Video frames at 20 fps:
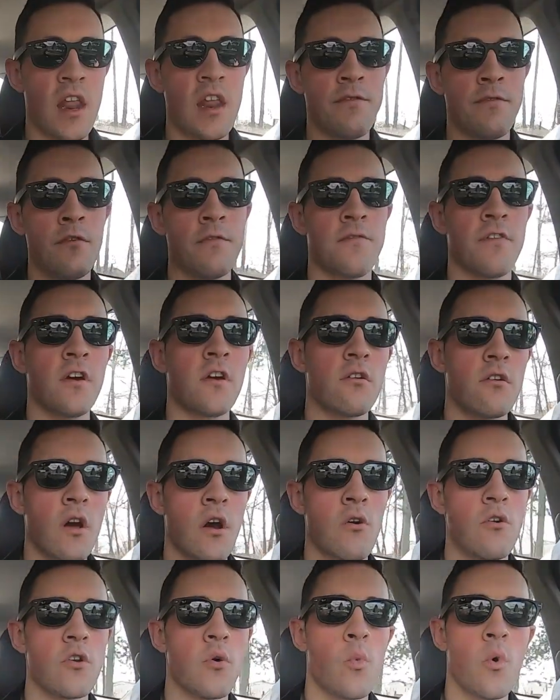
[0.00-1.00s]
And if you figure
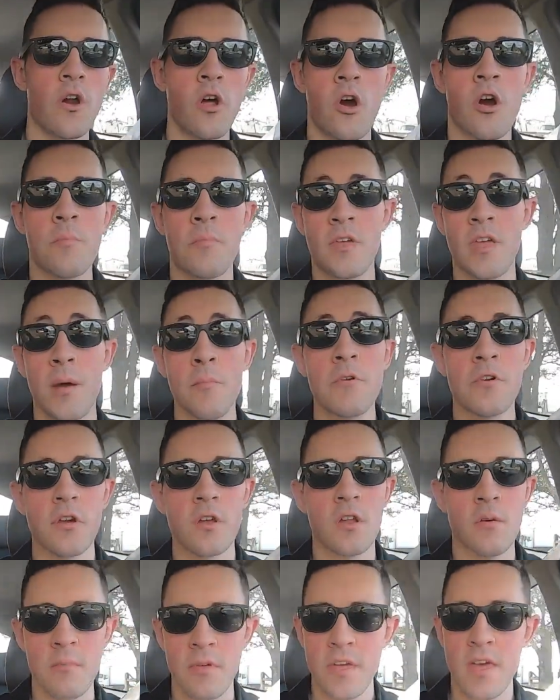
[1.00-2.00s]
out what RPM you're
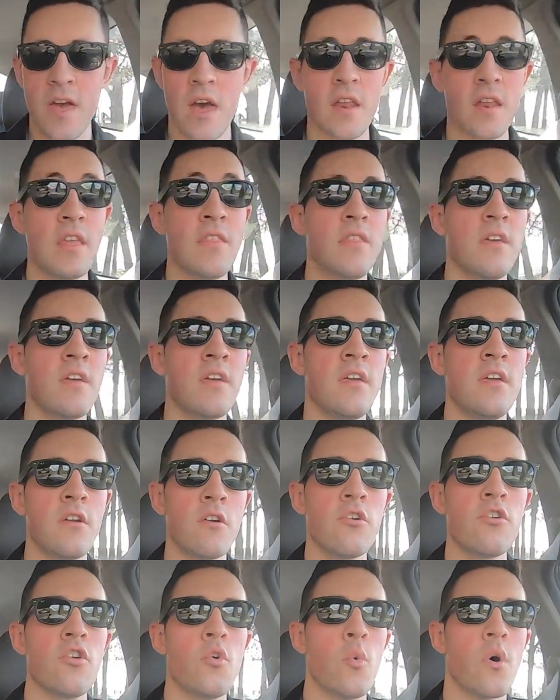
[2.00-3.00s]
going to be at in the
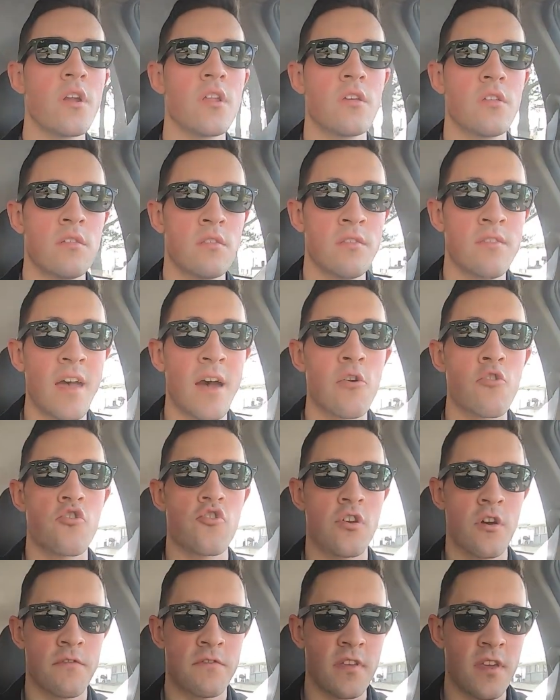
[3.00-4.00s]
gear you want to
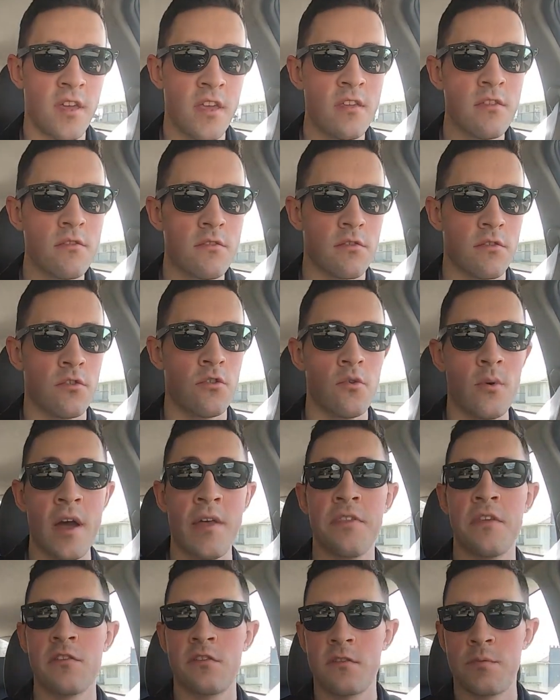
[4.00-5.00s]
downshift into
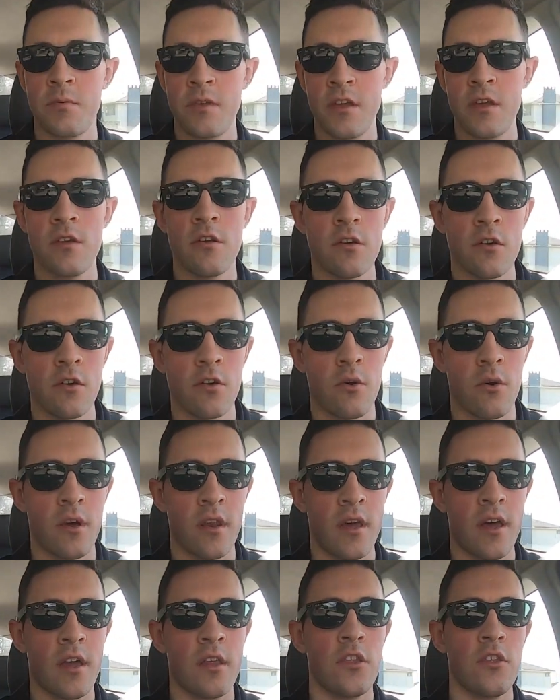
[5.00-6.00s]
at the speed you're
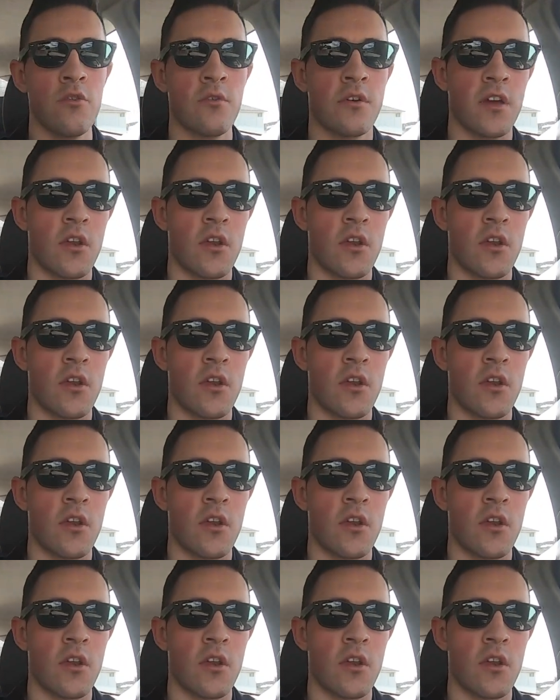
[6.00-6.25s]
going at, you